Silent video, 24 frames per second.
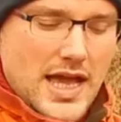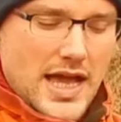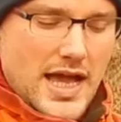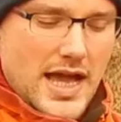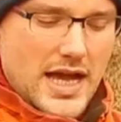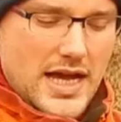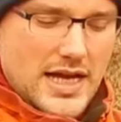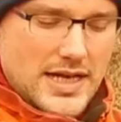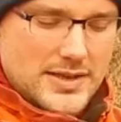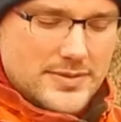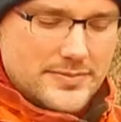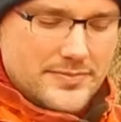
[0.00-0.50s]

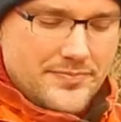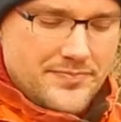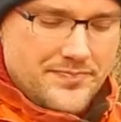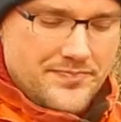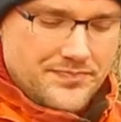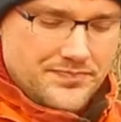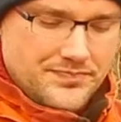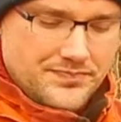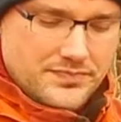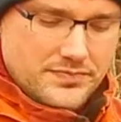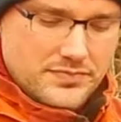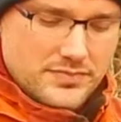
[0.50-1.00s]

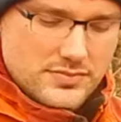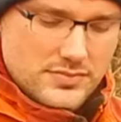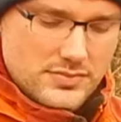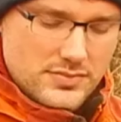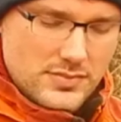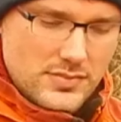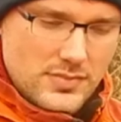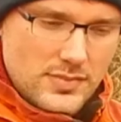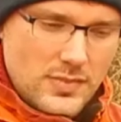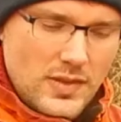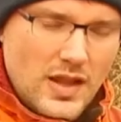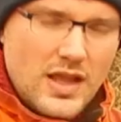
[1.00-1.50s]
Um,
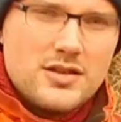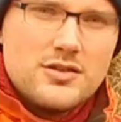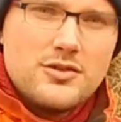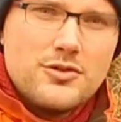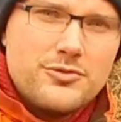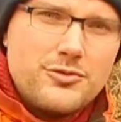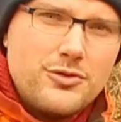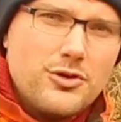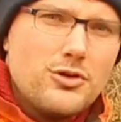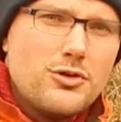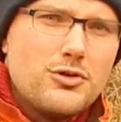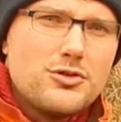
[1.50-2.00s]
the
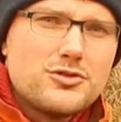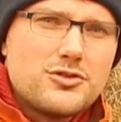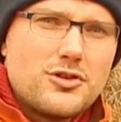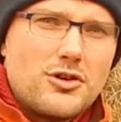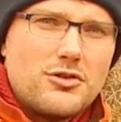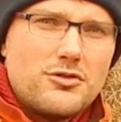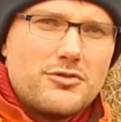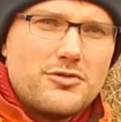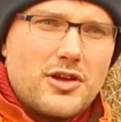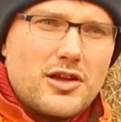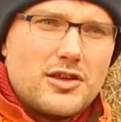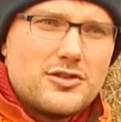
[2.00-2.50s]
FYRO
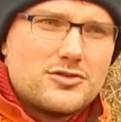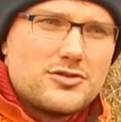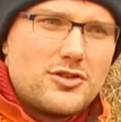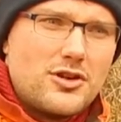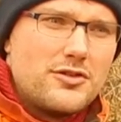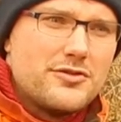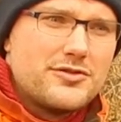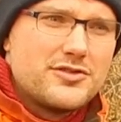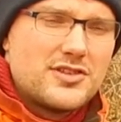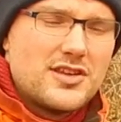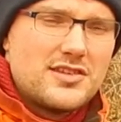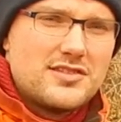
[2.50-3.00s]
stove
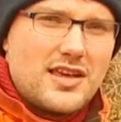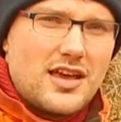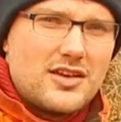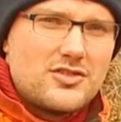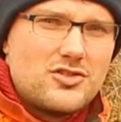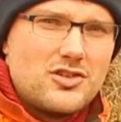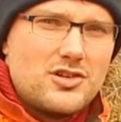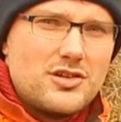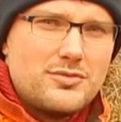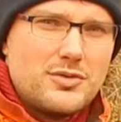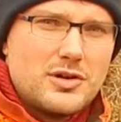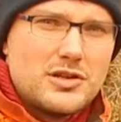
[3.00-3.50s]
solves this
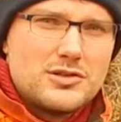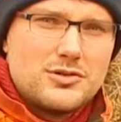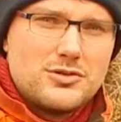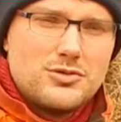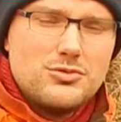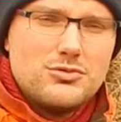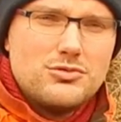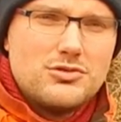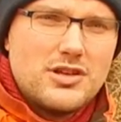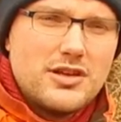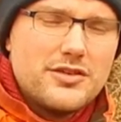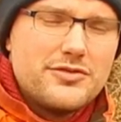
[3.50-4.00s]
actually with
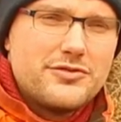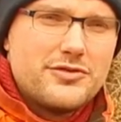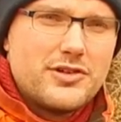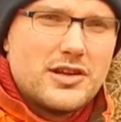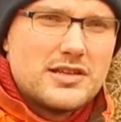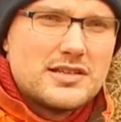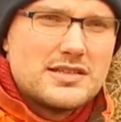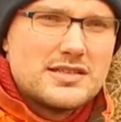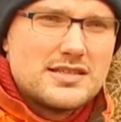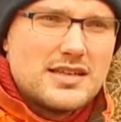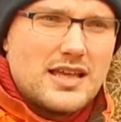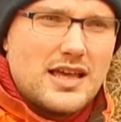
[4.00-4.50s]
two
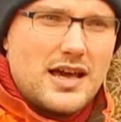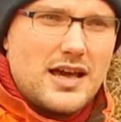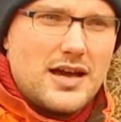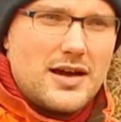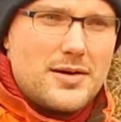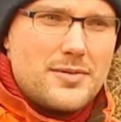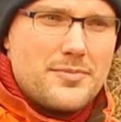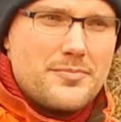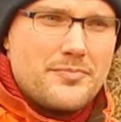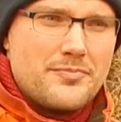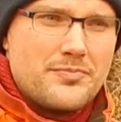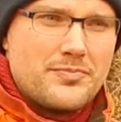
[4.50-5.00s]
different
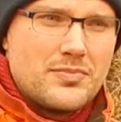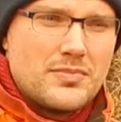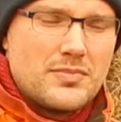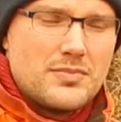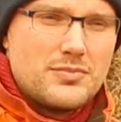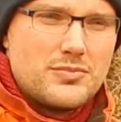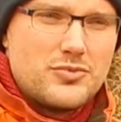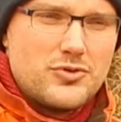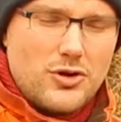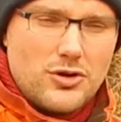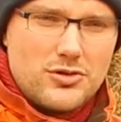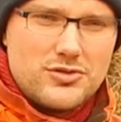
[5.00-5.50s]
um,
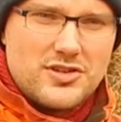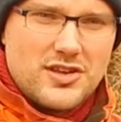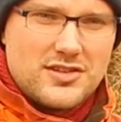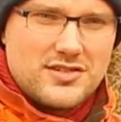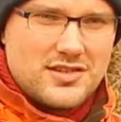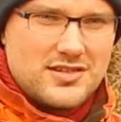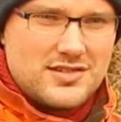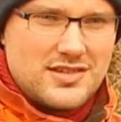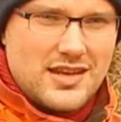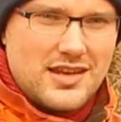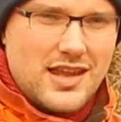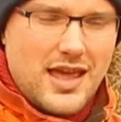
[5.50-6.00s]

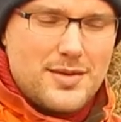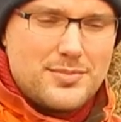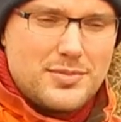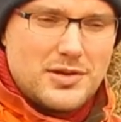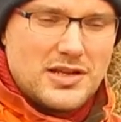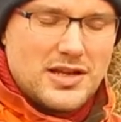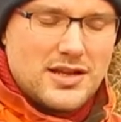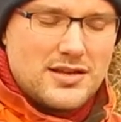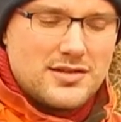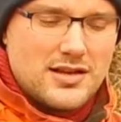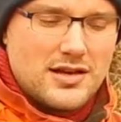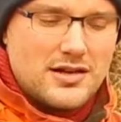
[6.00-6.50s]
processes that
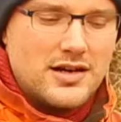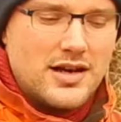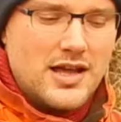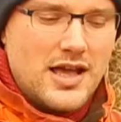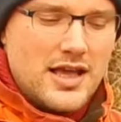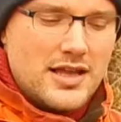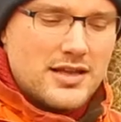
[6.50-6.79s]
happen in there.